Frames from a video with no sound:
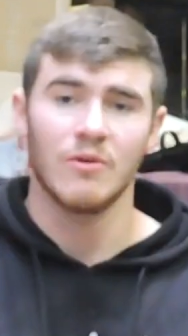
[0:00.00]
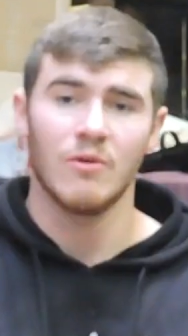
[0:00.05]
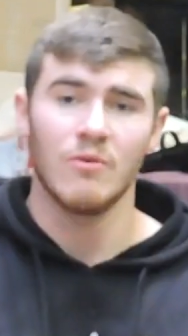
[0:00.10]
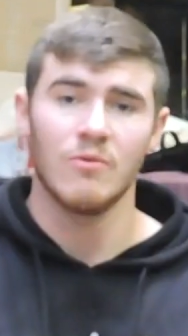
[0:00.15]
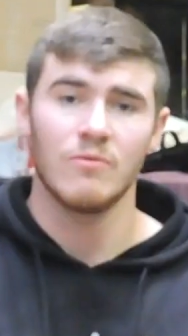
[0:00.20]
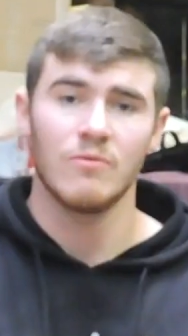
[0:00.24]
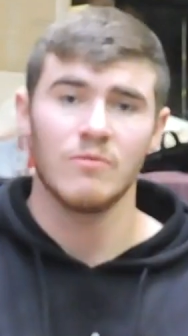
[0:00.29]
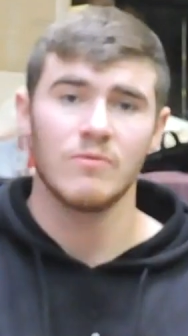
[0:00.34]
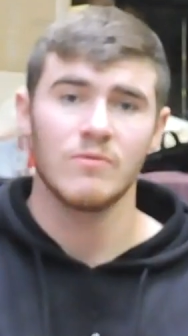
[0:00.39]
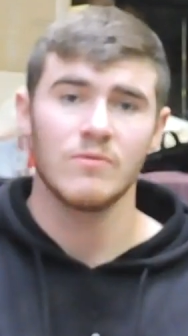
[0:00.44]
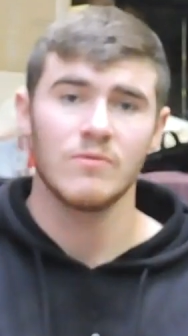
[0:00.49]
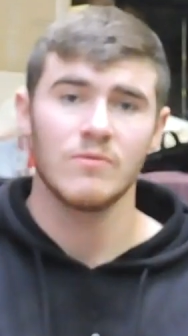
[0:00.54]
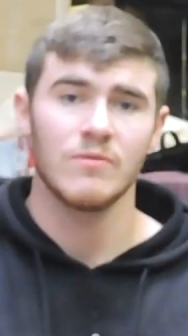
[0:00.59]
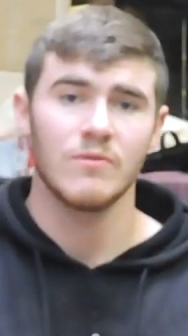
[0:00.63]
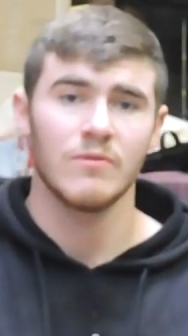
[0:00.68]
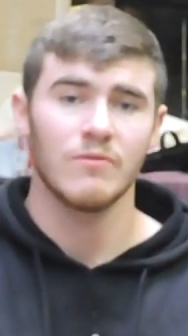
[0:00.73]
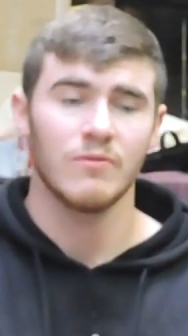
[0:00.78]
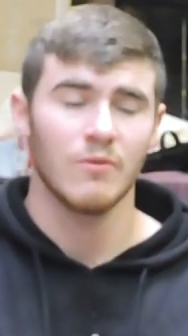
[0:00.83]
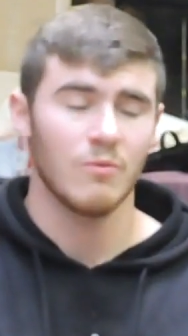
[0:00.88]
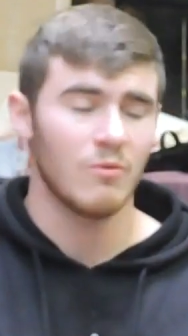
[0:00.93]
all
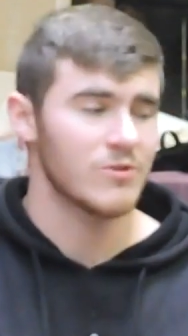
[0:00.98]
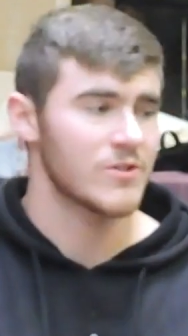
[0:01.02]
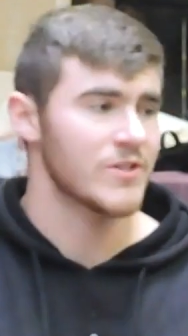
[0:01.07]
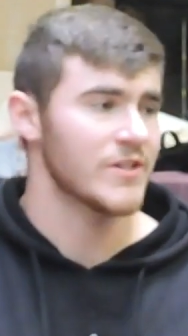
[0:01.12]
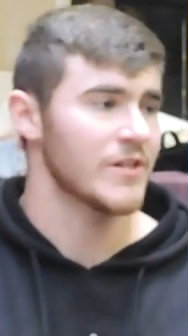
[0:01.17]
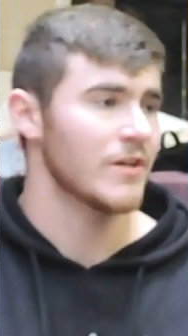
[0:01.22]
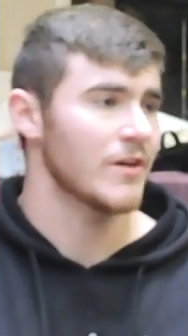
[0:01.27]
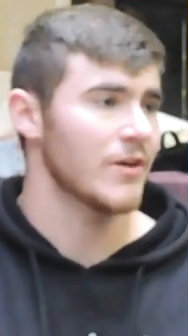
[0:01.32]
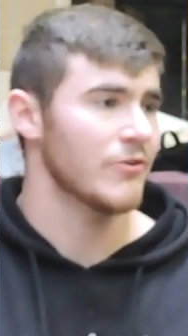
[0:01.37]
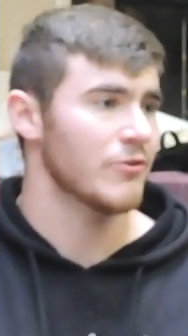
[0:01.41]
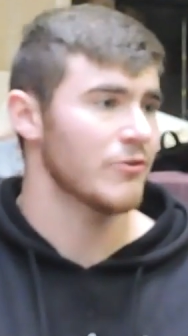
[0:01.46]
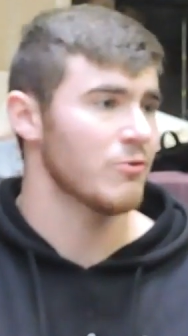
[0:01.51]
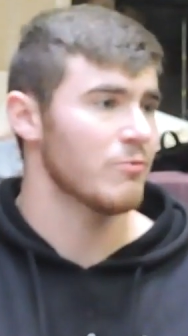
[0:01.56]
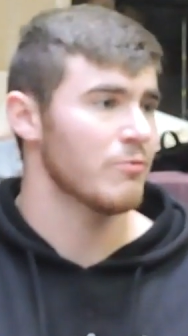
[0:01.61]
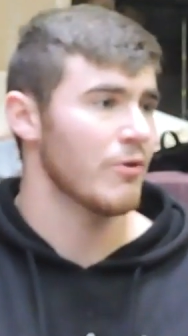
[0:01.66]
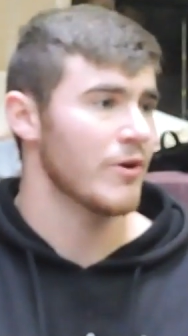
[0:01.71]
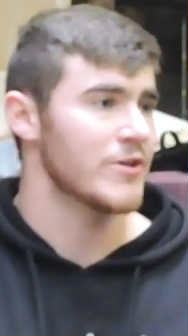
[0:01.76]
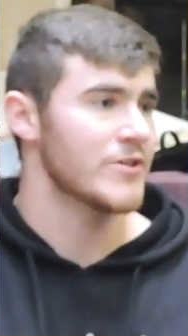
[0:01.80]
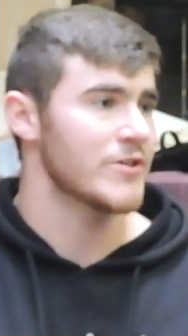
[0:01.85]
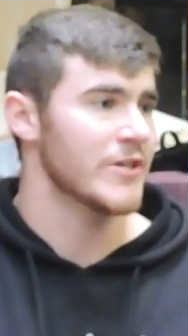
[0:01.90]
for watching. I do
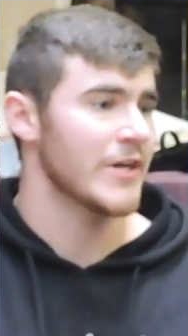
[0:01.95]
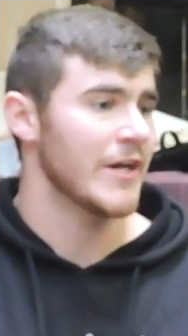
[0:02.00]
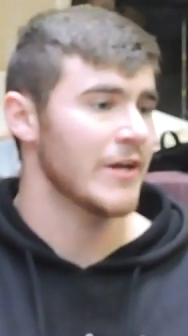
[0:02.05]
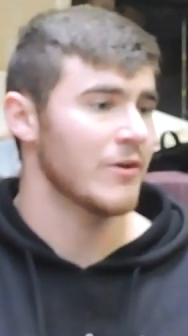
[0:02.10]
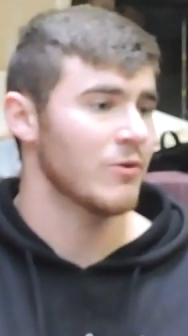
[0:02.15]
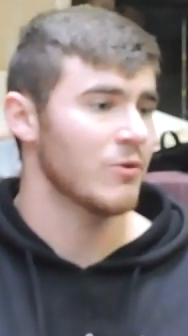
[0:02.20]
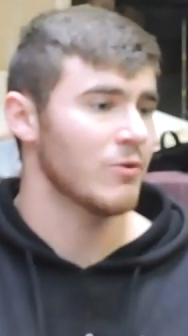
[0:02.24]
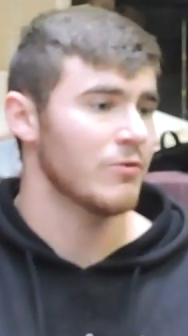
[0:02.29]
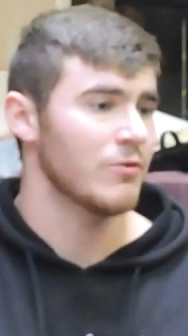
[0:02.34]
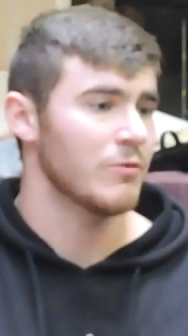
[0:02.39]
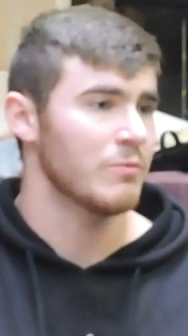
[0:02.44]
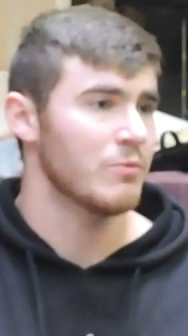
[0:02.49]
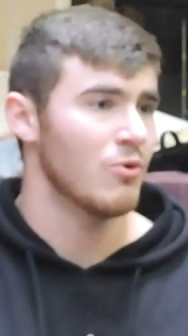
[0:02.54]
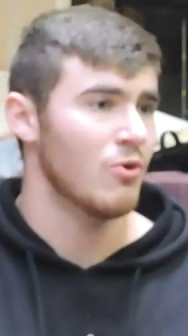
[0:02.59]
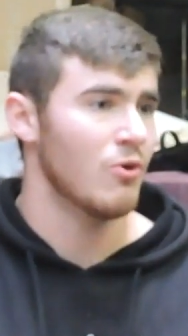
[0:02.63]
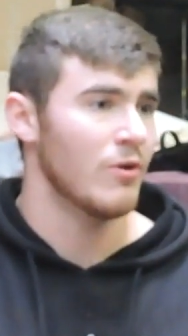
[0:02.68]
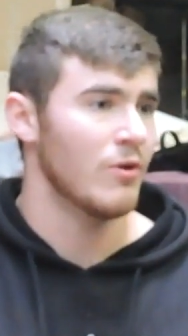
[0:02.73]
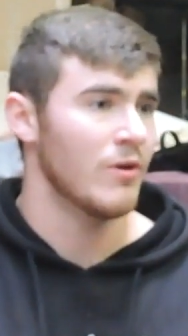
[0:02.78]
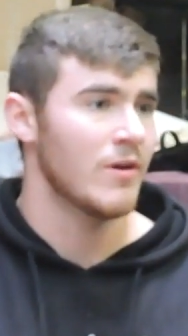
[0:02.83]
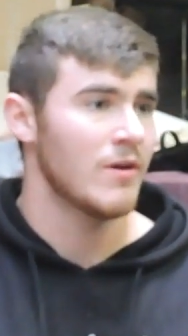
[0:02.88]
appreciate all the
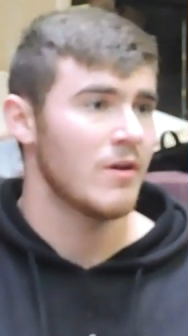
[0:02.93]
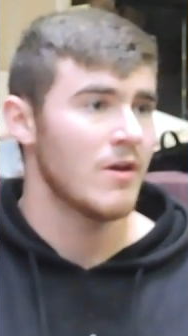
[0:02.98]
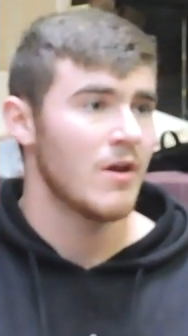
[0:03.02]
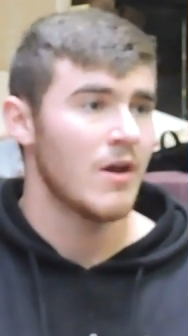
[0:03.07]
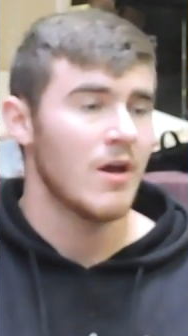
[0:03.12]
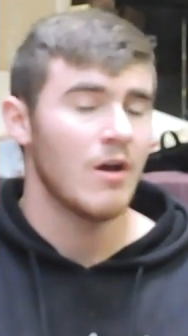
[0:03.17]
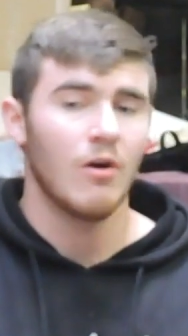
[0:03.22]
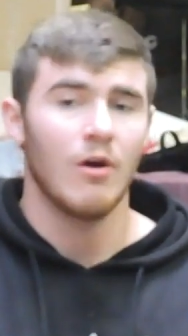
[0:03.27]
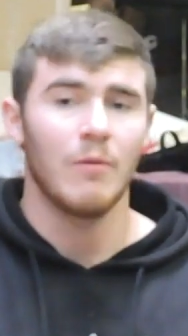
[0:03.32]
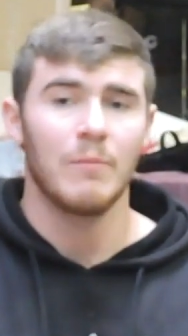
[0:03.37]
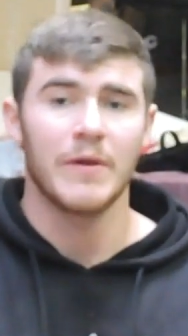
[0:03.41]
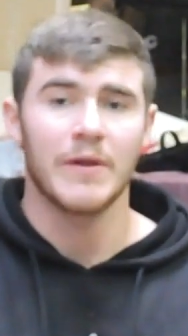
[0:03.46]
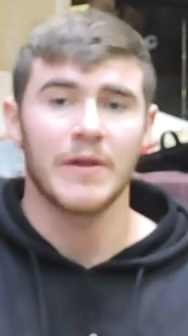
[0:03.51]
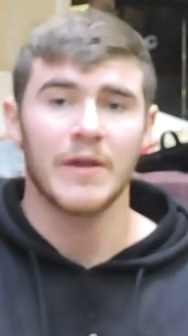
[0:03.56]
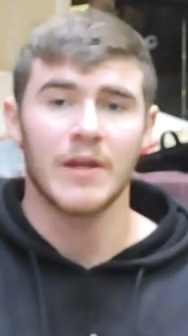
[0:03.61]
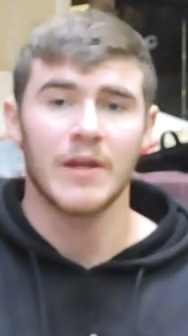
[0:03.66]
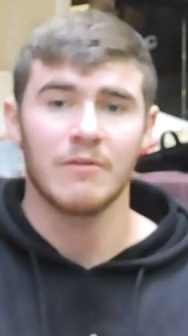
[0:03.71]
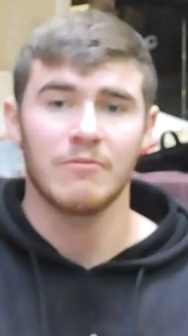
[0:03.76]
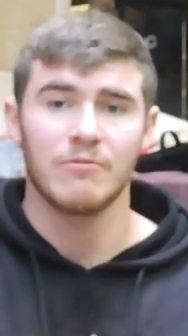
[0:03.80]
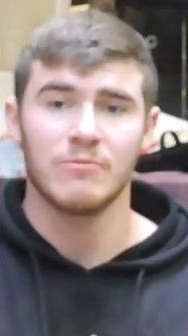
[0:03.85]
support I've been
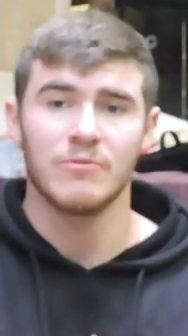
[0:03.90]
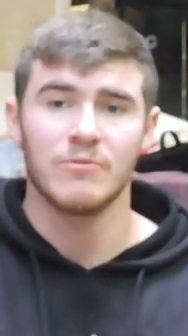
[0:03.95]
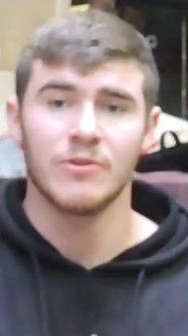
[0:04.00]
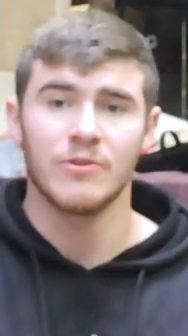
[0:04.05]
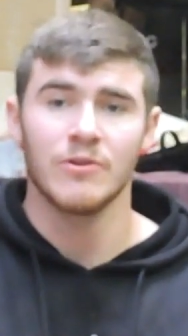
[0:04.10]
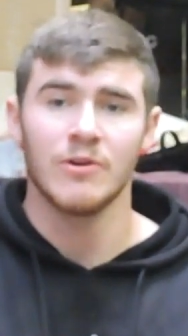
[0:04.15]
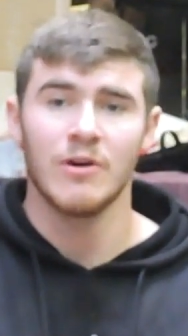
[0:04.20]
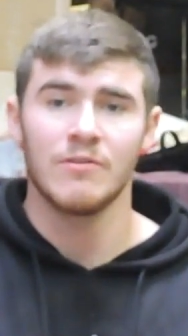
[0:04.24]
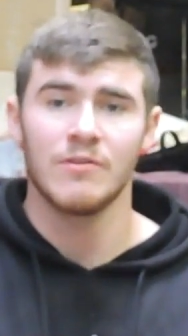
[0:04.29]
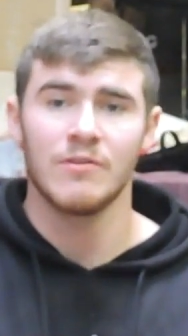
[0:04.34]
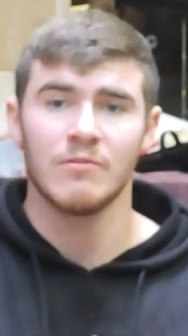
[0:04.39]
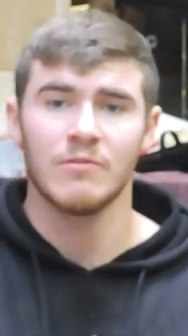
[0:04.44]
getting from you guys.